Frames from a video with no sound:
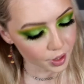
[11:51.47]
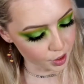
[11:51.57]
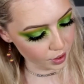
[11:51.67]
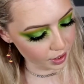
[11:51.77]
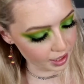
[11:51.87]

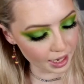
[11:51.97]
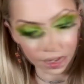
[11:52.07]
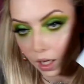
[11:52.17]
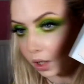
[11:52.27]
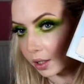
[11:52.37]
So I'm going to
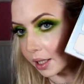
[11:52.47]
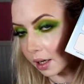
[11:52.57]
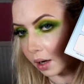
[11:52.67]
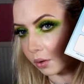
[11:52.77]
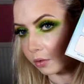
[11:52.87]
take Lucky
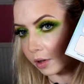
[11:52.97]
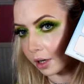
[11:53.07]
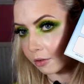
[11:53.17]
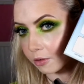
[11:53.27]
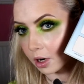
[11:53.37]

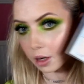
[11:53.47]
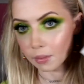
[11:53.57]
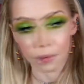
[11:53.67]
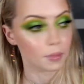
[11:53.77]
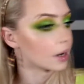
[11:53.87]
Clover
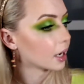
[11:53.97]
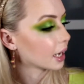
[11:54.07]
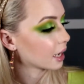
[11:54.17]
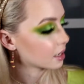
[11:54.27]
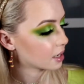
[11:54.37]
from
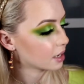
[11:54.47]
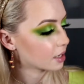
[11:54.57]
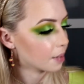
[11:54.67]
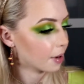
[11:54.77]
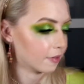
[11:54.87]
my
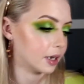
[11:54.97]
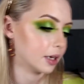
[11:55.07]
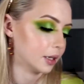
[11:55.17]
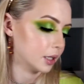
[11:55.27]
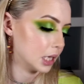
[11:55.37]
Anastasia Beverly
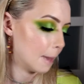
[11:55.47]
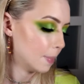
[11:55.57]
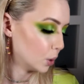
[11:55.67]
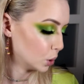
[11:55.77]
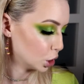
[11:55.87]
Hills
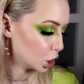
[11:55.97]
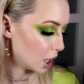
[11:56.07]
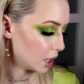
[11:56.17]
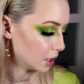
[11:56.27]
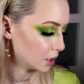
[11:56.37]

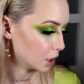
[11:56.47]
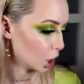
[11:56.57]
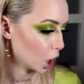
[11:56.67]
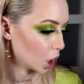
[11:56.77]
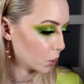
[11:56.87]

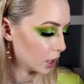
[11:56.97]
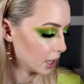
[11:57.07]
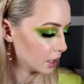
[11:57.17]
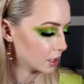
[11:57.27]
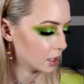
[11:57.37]
Moonchild Glow
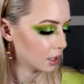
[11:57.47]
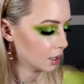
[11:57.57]
Kit.